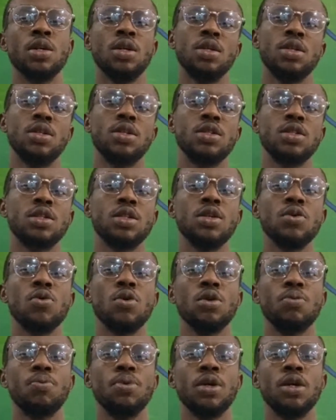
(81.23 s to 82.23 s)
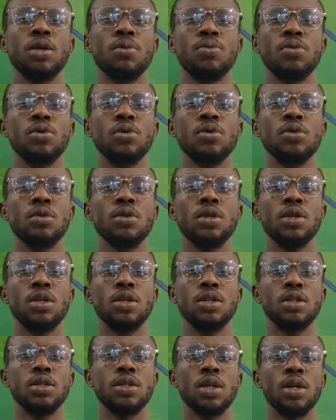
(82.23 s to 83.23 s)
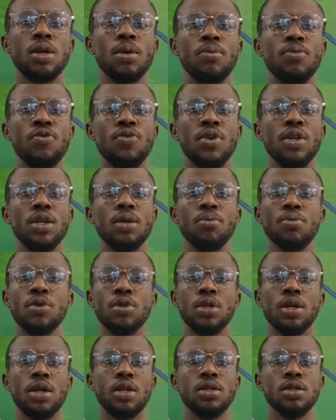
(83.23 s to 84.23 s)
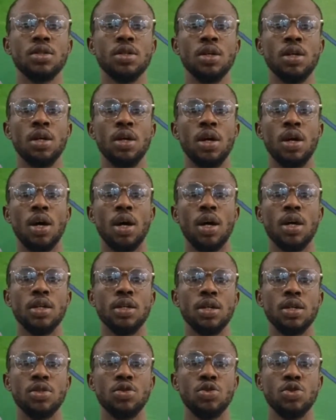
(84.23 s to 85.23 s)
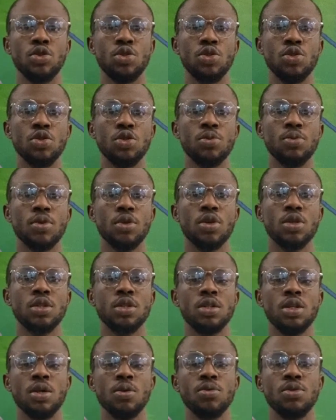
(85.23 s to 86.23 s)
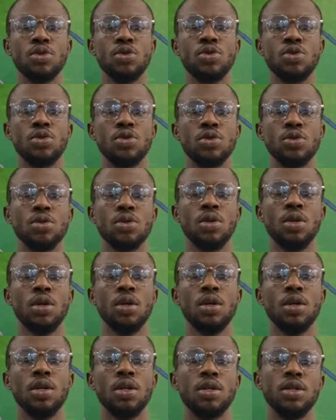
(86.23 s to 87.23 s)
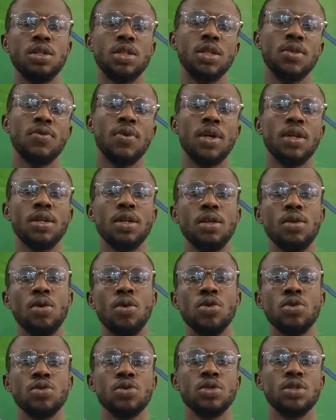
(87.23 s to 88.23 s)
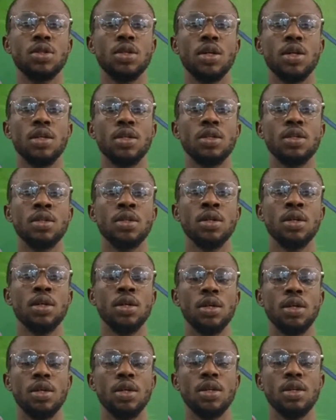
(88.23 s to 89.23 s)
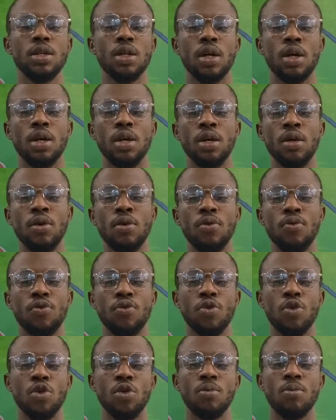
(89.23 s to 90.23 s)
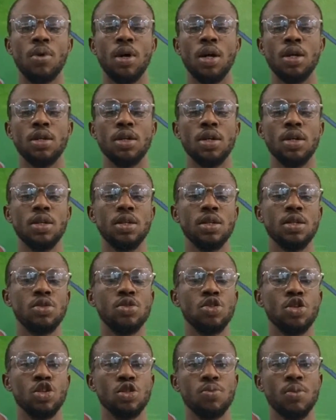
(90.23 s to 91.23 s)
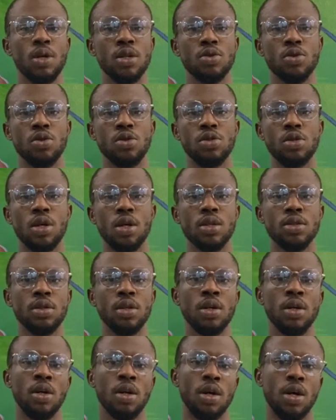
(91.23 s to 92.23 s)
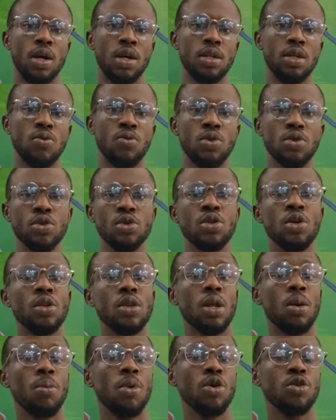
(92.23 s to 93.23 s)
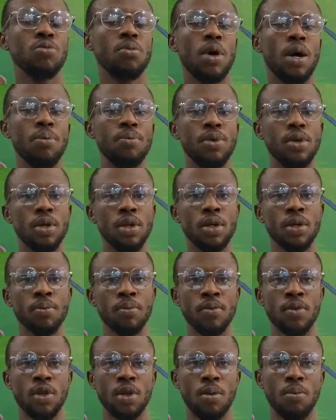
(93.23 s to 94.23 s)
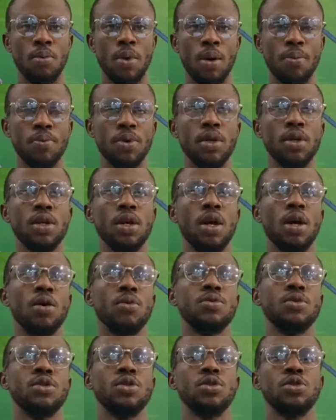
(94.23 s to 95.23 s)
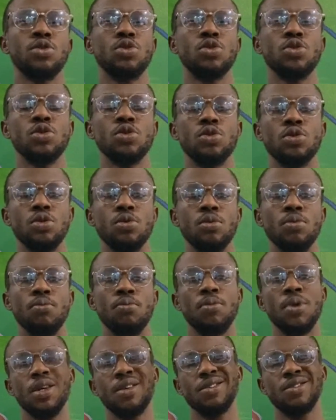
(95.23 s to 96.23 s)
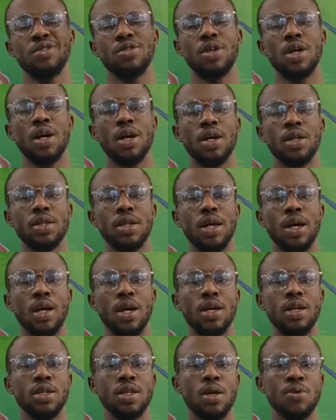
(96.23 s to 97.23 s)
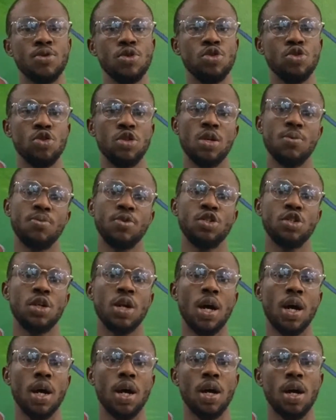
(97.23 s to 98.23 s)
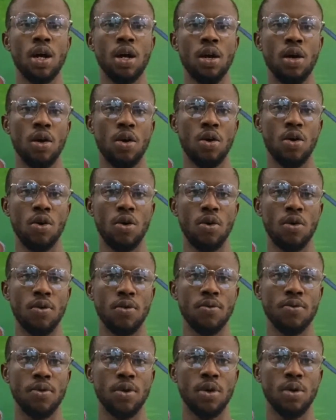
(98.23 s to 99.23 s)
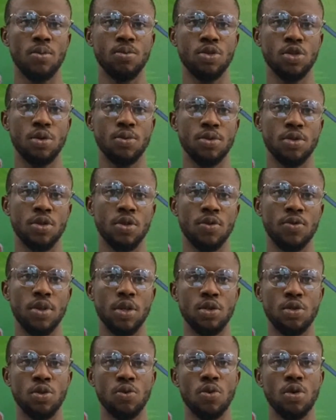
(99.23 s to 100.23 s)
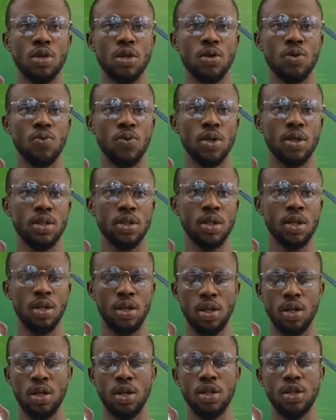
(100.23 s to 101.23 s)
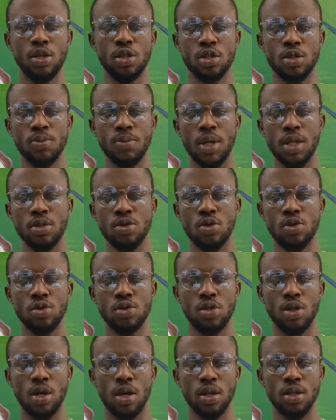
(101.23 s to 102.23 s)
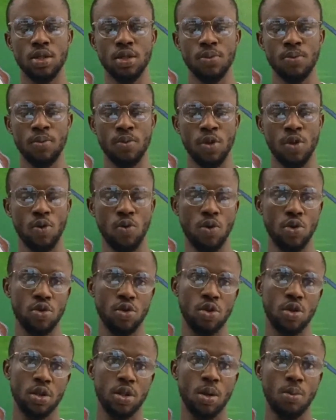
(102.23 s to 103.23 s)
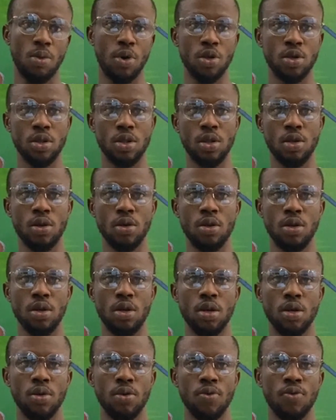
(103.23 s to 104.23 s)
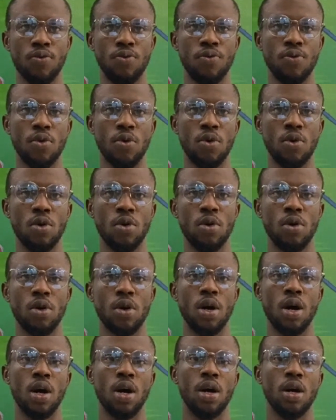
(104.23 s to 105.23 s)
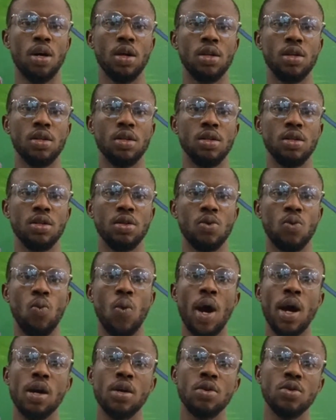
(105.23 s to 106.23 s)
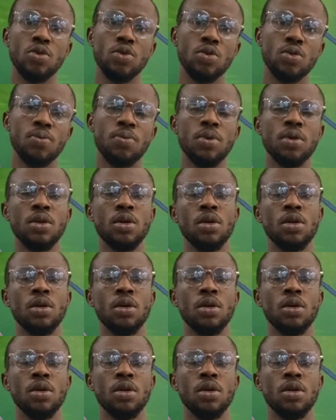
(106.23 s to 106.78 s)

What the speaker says: This keyword payable is very important and then to use because it helps you to receive and then also send ether from and then into your smart contract. And then we also talked about mapping. Mapping helps you to make track that it helps you to keep track of some stuff that you're working with in your smart contract. We also talked about the for and while loop.